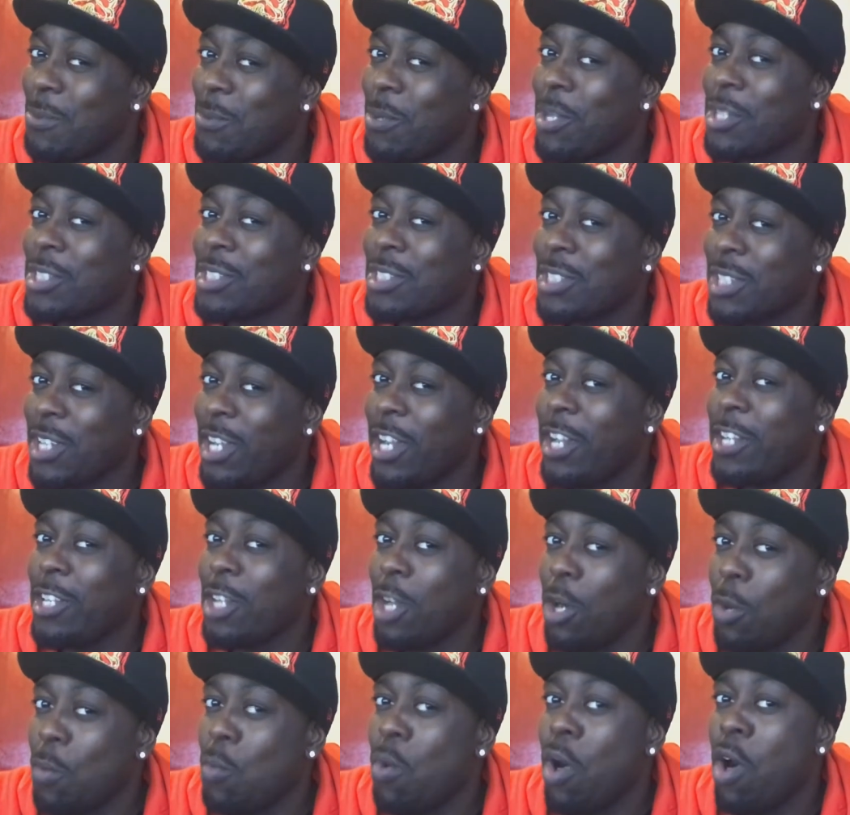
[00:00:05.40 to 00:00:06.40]
What's
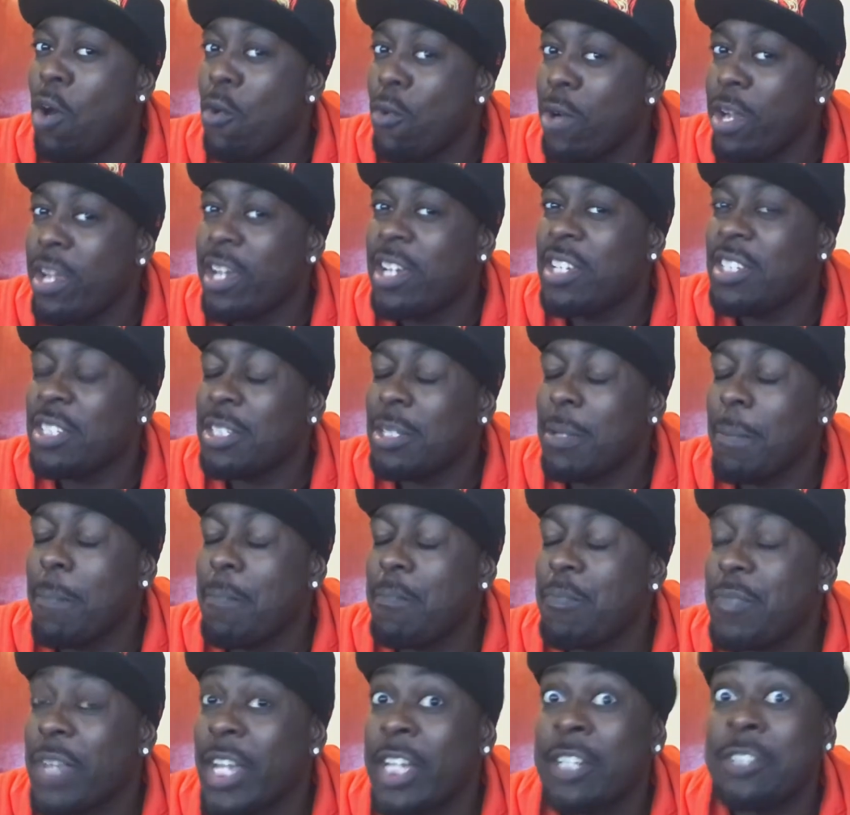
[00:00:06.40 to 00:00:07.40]
going on, Warriors?
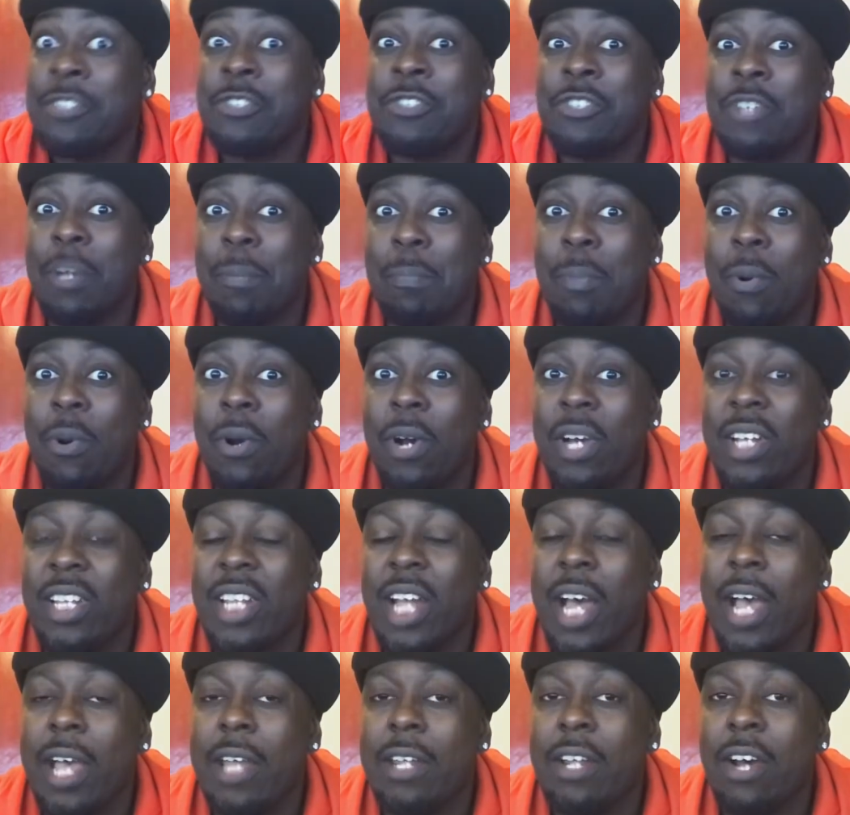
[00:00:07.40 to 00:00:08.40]
It's your boy
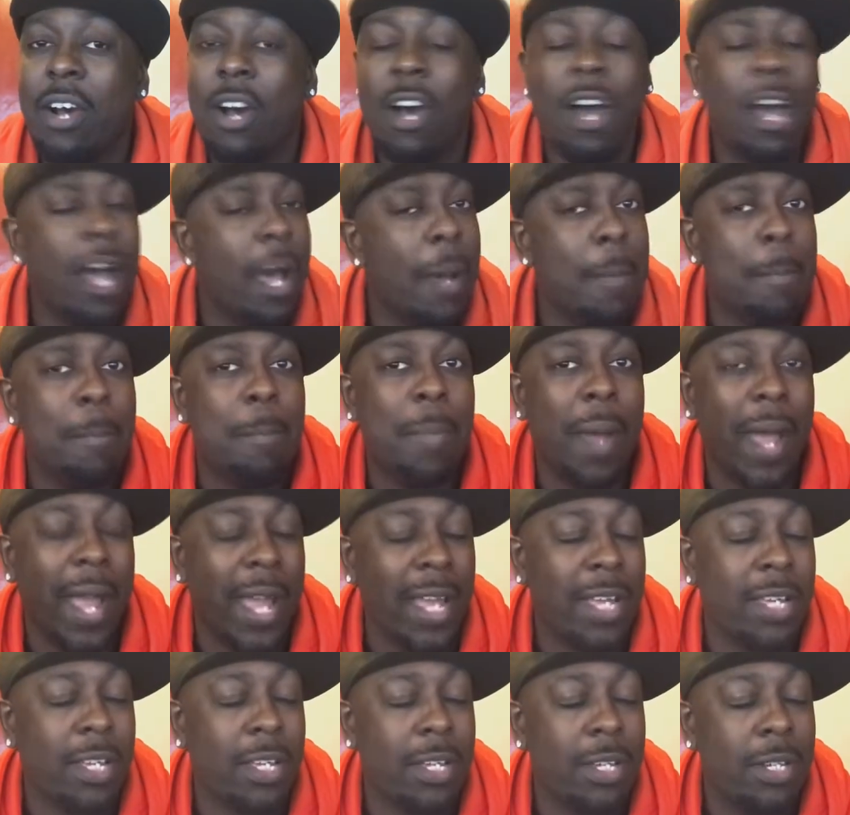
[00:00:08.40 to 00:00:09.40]
Lionheart. I'm
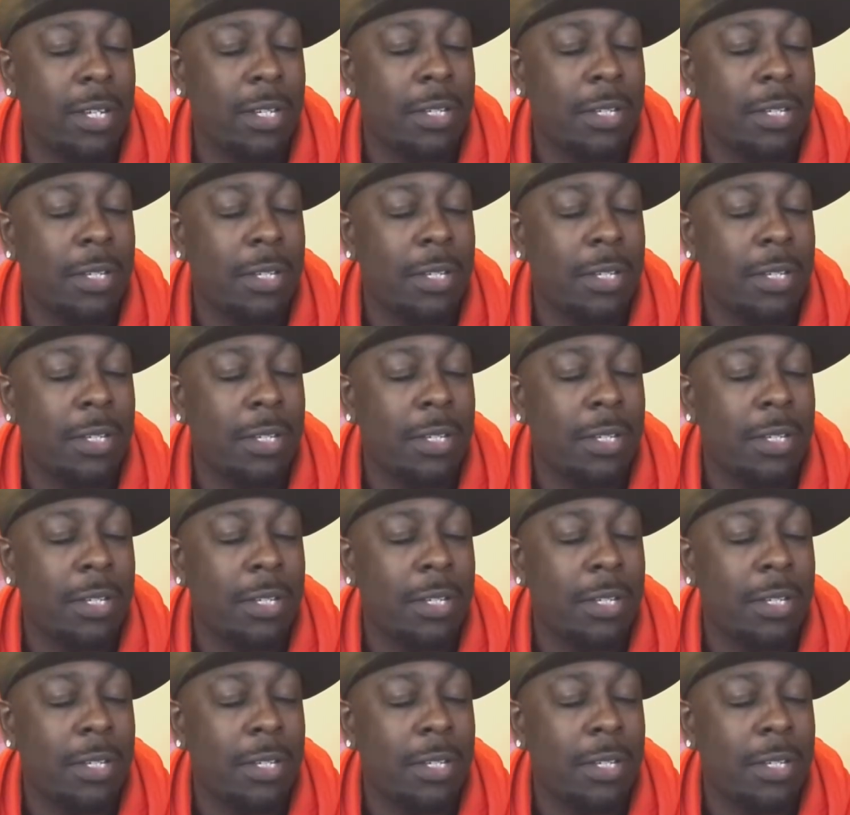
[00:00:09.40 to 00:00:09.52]
back.